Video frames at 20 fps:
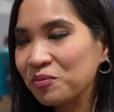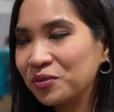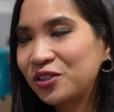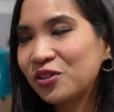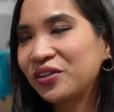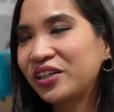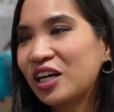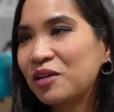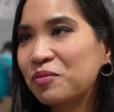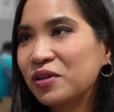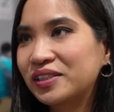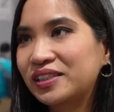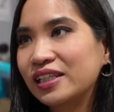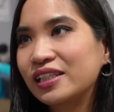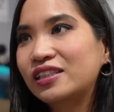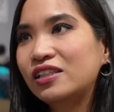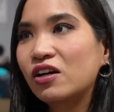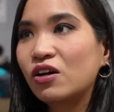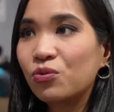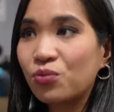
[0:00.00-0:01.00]
SoulCalibur
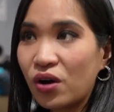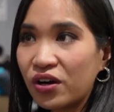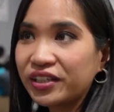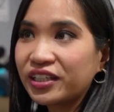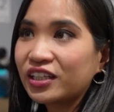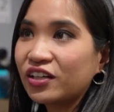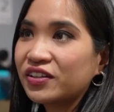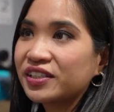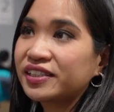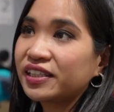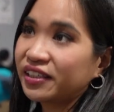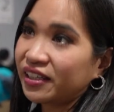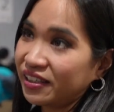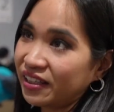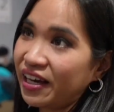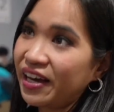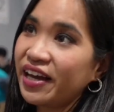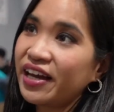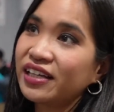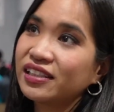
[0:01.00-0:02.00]
6 are working on Tekken
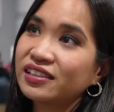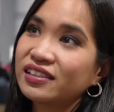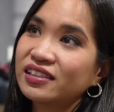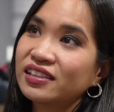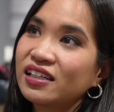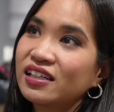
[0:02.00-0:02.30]
8.